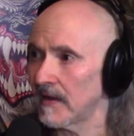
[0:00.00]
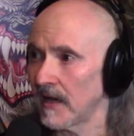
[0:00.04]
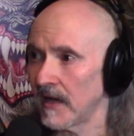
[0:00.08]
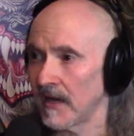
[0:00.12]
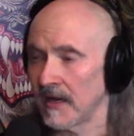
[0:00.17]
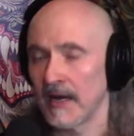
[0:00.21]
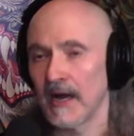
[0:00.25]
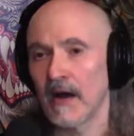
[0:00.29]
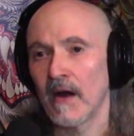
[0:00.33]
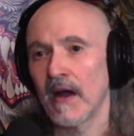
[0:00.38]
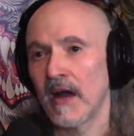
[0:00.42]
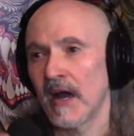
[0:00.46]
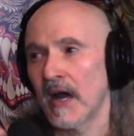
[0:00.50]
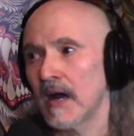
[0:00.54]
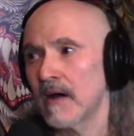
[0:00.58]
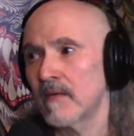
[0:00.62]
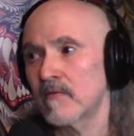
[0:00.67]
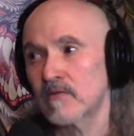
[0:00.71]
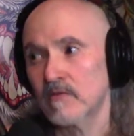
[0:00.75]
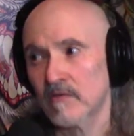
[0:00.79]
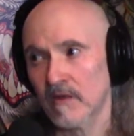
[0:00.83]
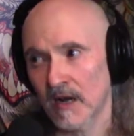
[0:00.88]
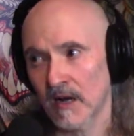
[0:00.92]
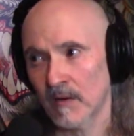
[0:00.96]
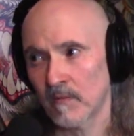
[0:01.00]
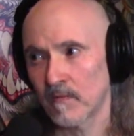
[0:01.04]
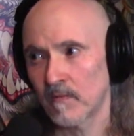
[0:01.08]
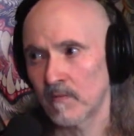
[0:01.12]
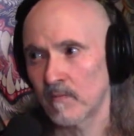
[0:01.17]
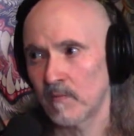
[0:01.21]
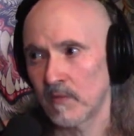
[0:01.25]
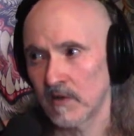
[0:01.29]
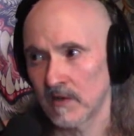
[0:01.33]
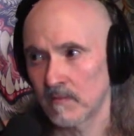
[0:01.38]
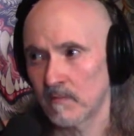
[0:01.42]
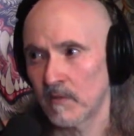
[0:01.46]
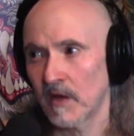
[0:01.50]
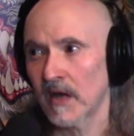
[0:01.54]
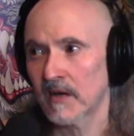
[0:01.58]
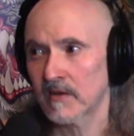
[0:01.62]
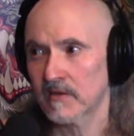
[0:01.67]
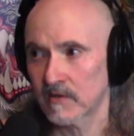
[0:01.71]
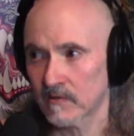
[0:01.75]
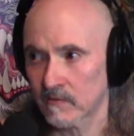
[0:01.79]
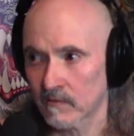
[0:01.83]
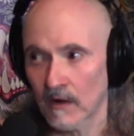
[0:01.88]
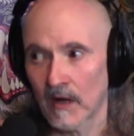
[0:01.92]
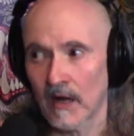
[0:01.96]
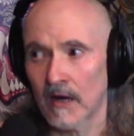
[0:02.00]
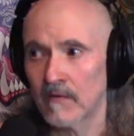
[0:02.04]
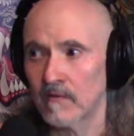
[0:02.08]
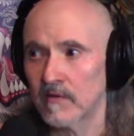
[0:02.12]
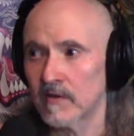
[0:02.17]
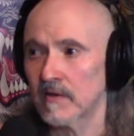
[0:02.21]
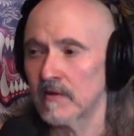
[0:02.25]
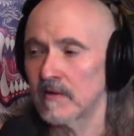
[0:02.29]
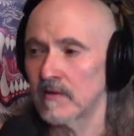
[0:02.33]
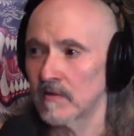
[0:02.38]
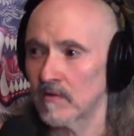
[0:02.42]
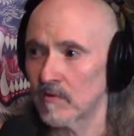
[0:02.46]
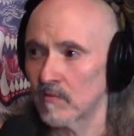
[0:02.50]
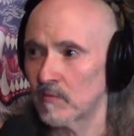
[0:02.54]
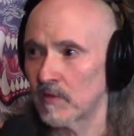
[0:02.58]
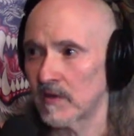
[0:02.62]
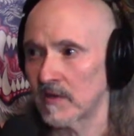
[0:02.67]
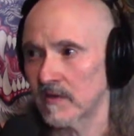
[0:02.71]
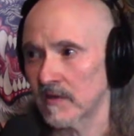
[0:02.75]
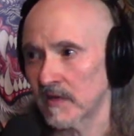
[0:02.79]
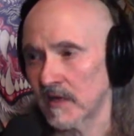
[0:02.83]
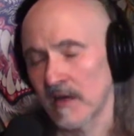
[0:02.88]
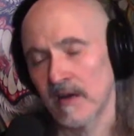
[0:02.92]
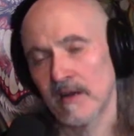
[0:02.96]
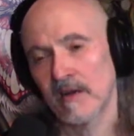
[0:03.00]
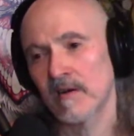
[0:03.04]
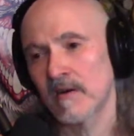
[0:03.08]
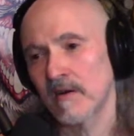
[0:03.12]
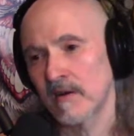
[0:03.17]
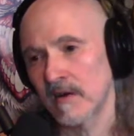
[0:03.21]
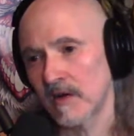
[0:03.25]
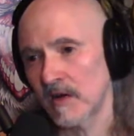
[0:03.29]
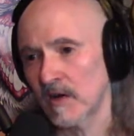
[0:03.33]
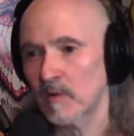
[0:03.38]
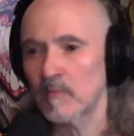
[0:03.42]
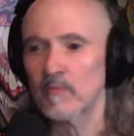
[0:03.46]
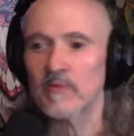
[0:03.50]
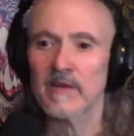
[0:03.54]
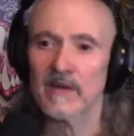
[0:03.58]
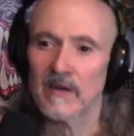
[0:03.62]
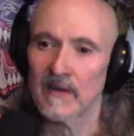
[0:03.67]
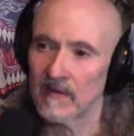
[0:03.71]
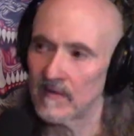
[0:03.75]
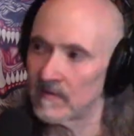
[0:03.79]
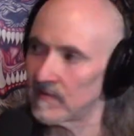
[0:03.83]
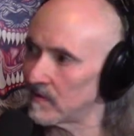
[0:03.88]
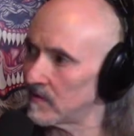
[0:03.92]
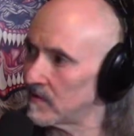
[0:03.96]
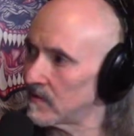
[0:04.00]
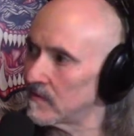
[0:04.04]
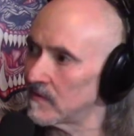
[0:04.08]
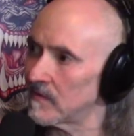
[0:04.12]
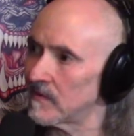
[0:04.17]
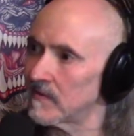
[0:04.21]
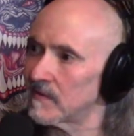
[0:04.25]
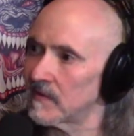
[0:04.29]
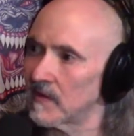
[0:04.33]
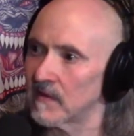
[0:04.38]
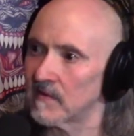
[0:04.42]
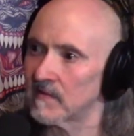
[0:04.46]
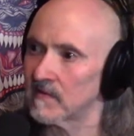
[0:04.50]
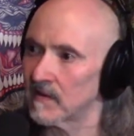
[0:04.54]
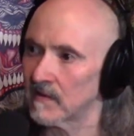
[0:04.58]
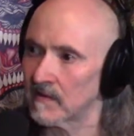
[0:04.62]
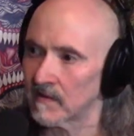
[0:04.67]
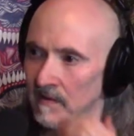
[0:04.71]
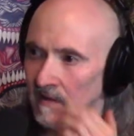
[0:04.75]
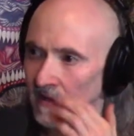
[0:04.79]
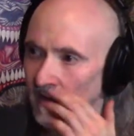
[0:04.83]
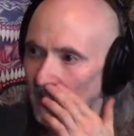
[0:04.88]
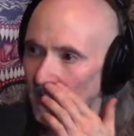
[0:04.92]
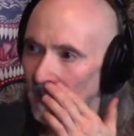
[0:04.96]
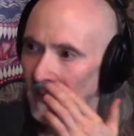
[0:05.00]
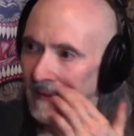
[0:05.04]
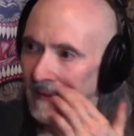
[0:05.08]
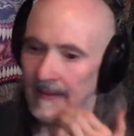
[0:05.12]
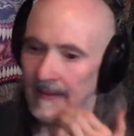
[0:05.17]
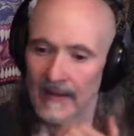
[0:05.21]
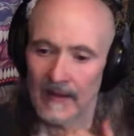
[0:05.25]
And now I have travel, been back to traveling a little bit, getting on airplanes and doing things here and there.